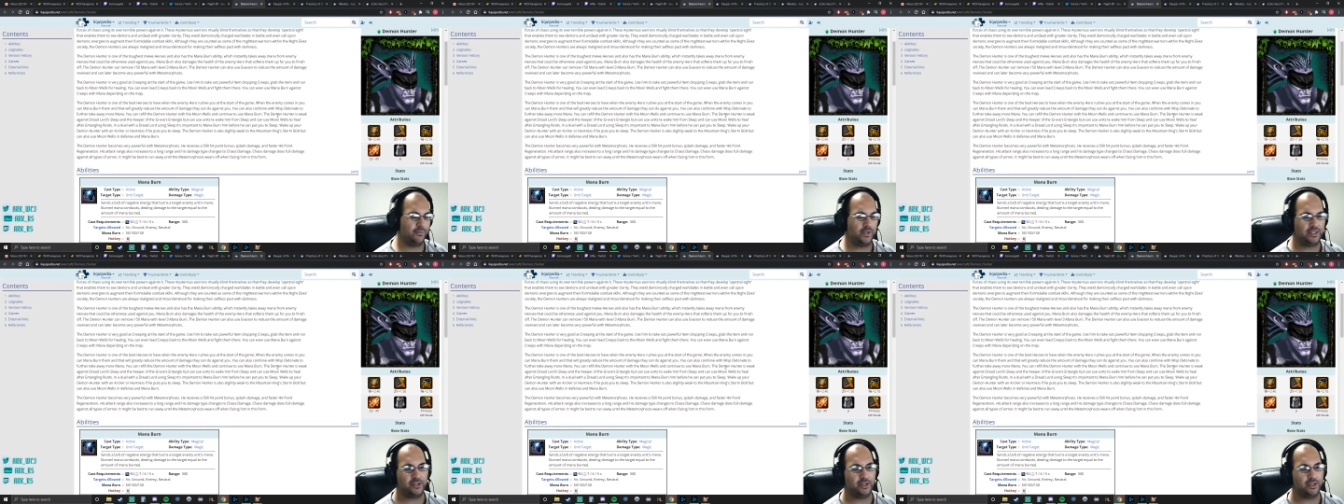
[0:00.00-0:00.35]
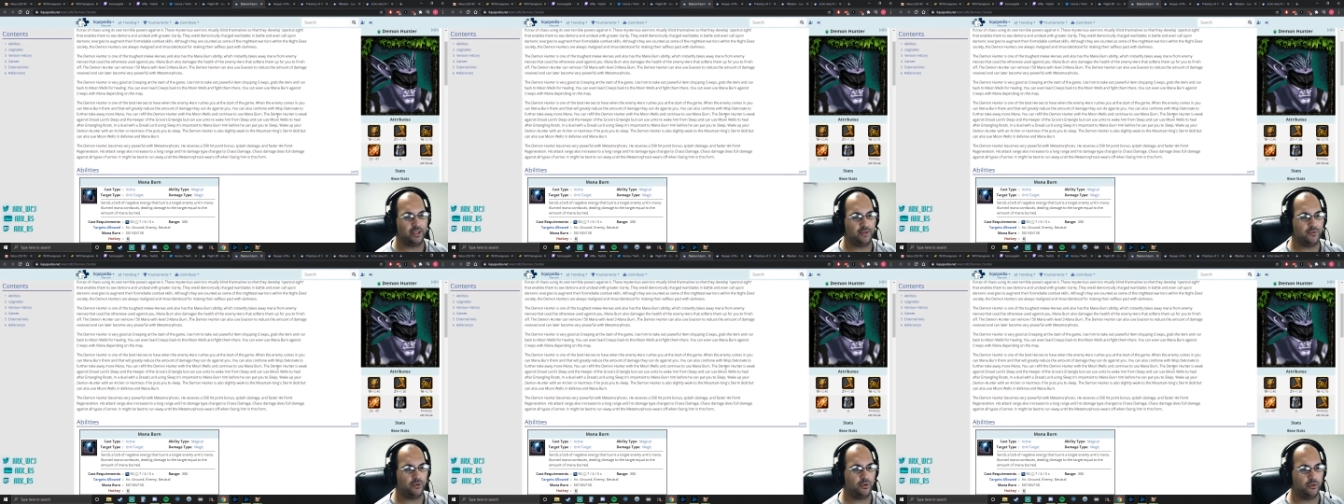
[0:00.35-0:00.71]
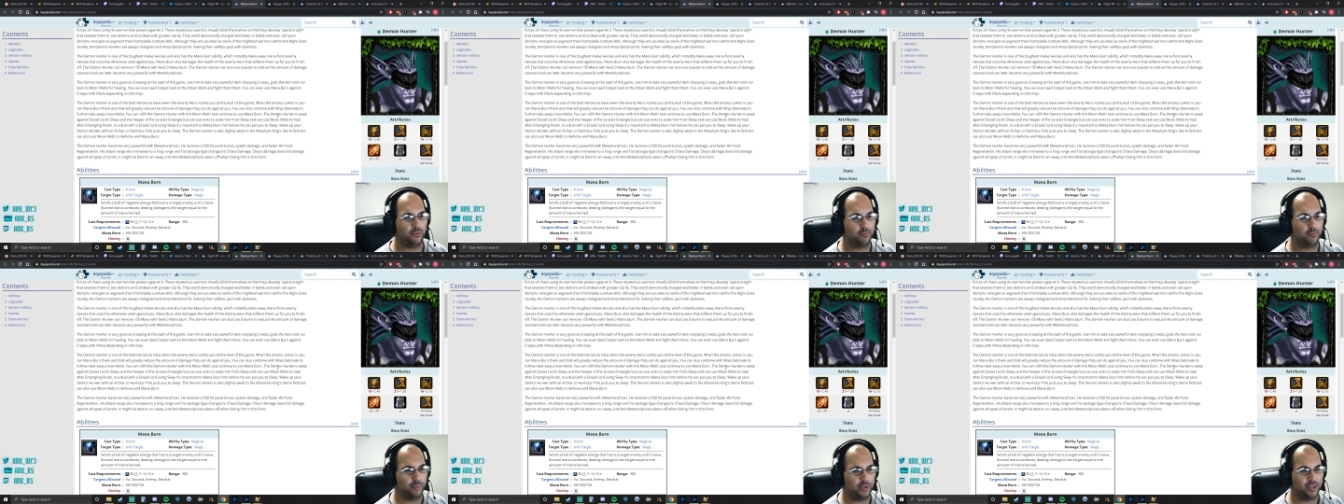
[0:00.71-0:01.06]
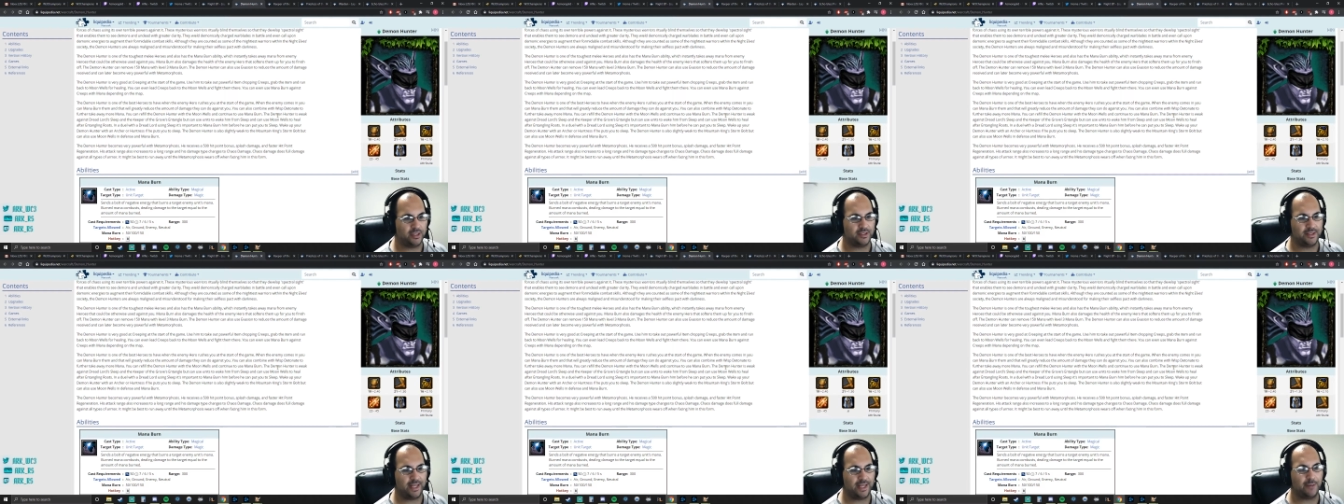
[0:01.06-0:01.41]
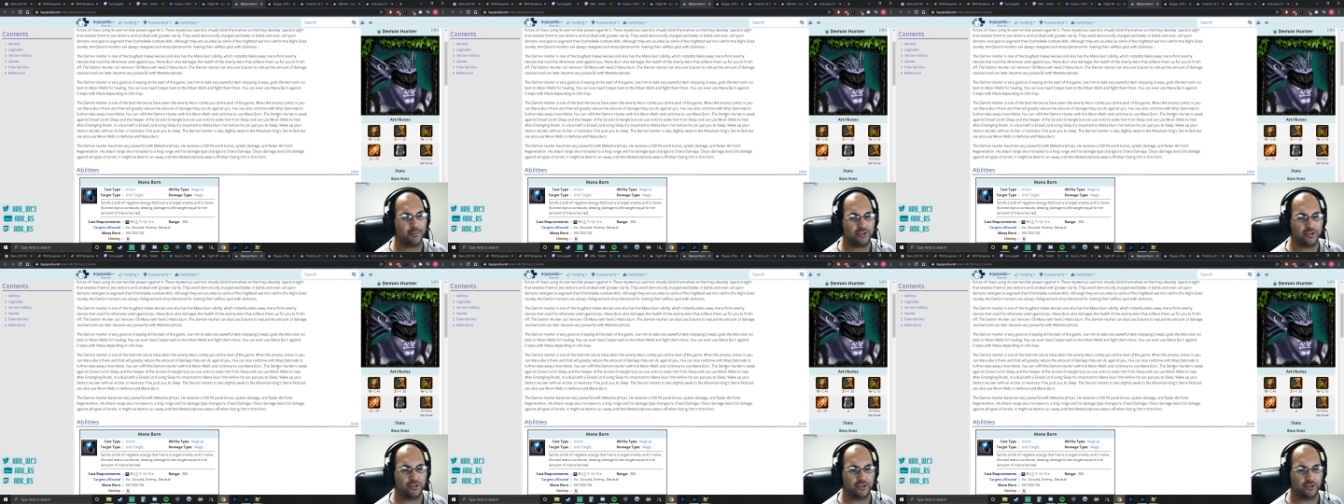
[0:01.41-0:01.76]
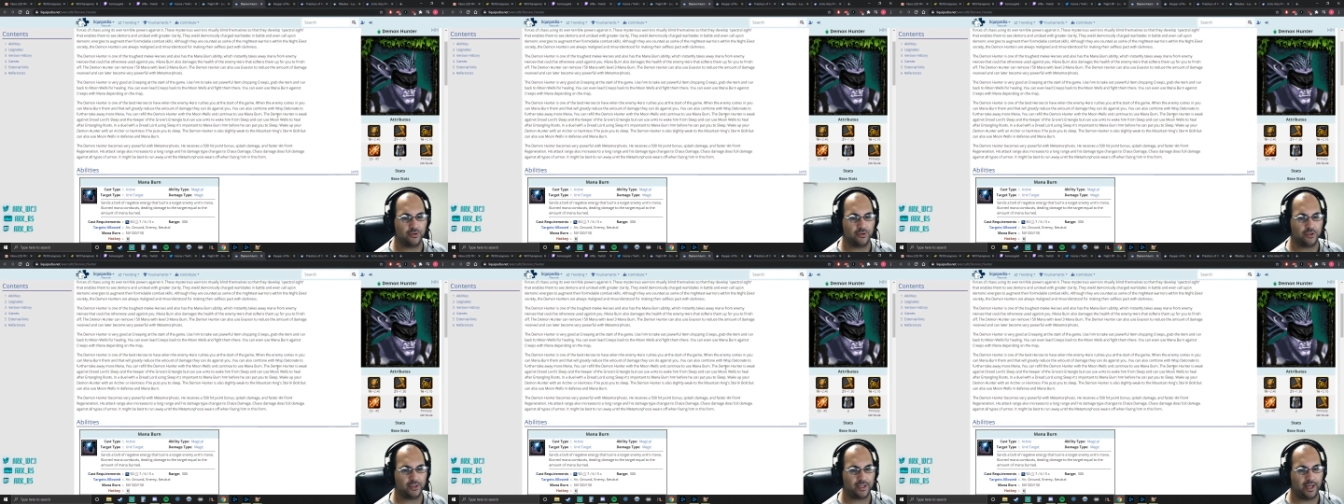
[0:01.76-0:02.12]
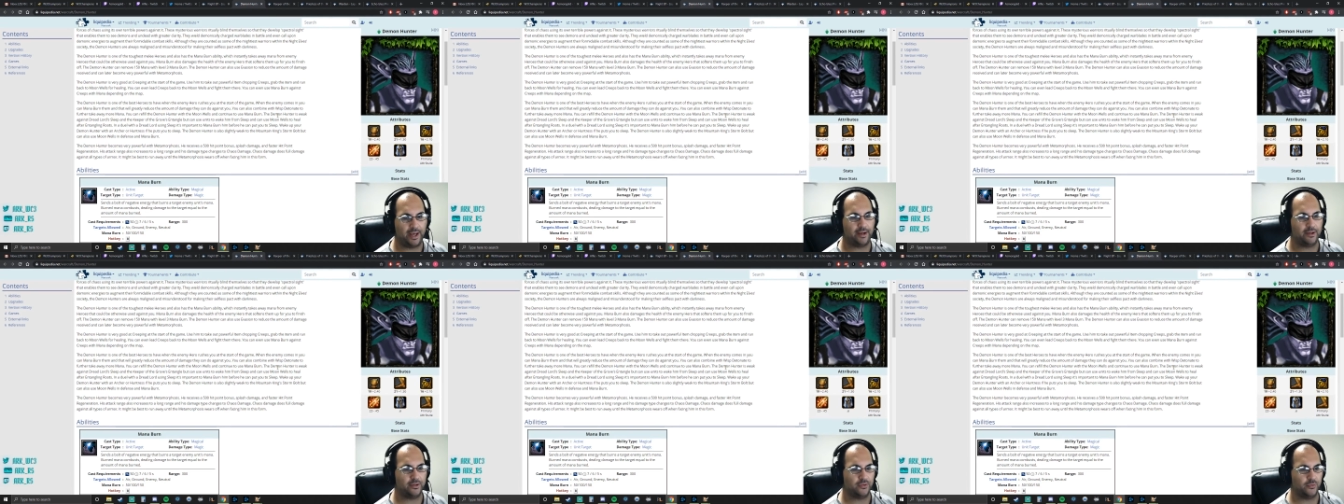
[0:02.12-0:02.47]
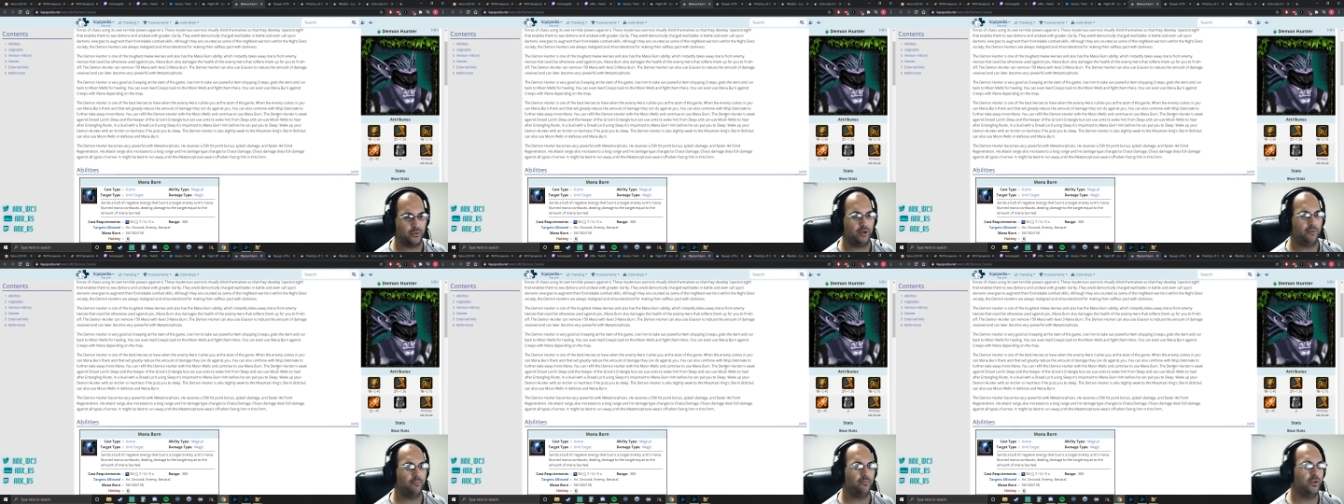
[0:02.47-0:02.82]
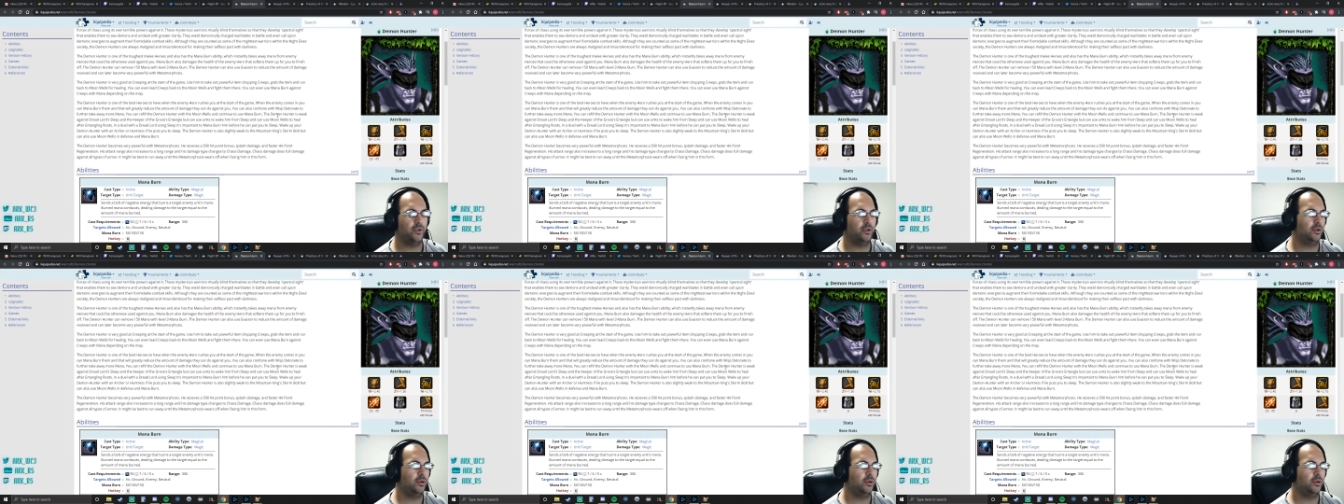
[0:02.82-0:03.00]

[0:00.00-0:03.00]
that's going to give you plus damage to your attack as well.